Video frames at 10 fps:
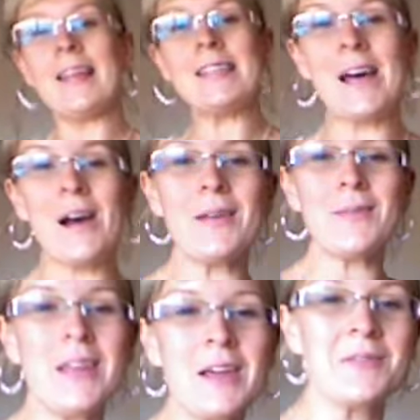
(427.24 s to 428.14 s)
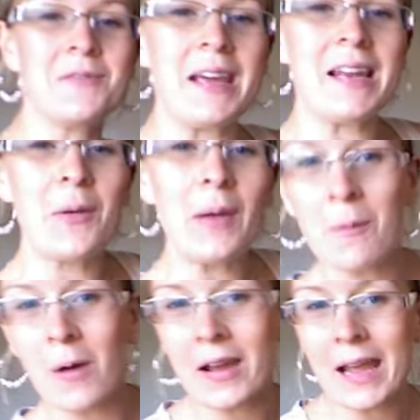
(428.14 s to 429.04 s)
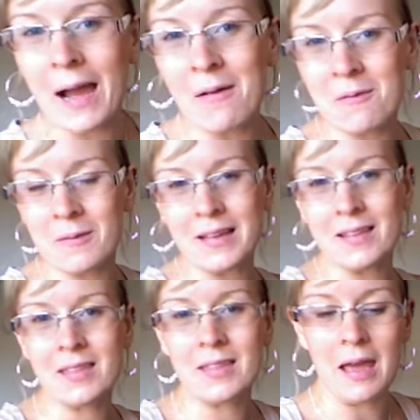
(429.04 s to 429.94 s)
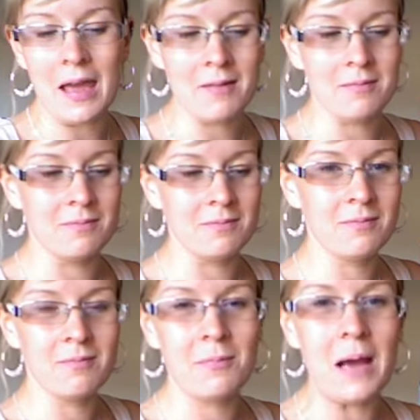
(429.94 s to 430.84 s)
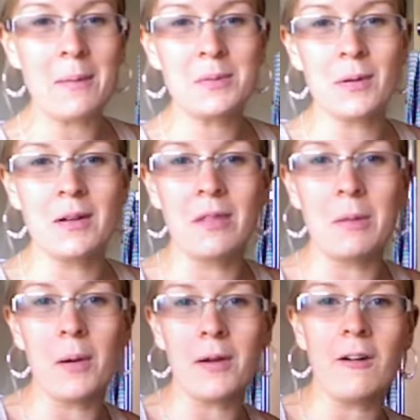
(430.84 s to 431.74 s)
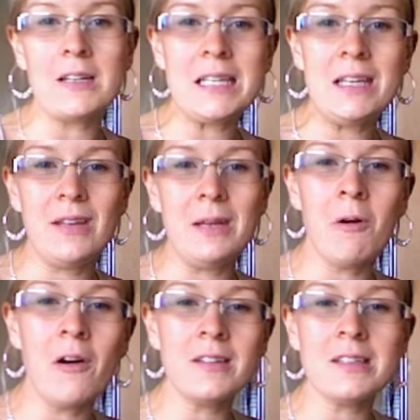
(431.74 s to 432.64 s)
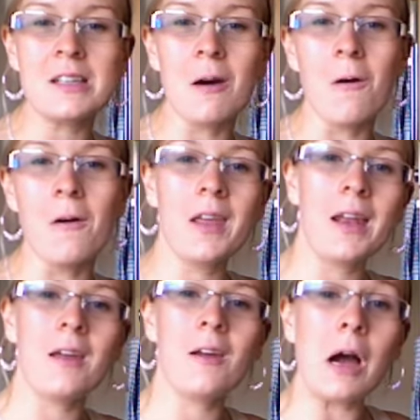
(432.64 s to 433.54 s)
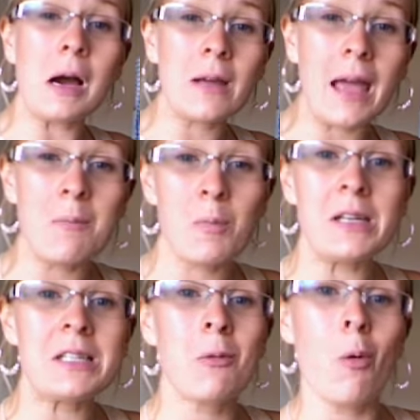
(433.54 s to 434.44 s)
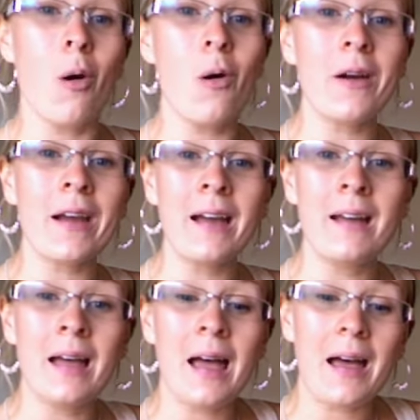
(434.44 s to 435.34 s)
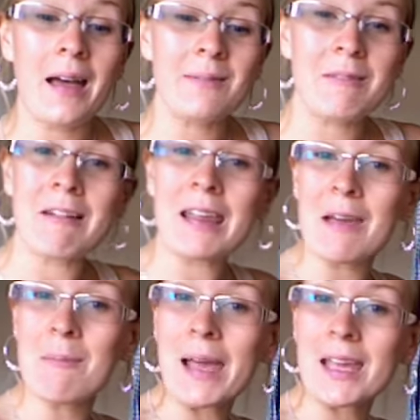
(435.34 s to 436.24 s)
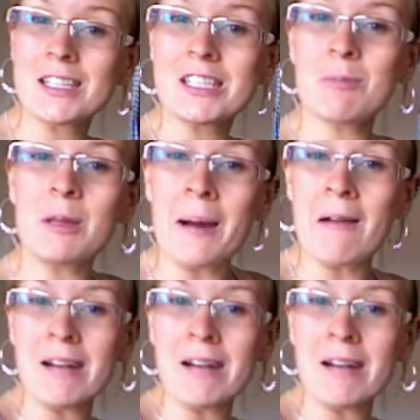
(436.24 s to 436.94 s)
that time you can fit in a quick workout with perhaps one of the Body Rock TV ones, or you know, go out, get a brisk walk, and when you get back it should be about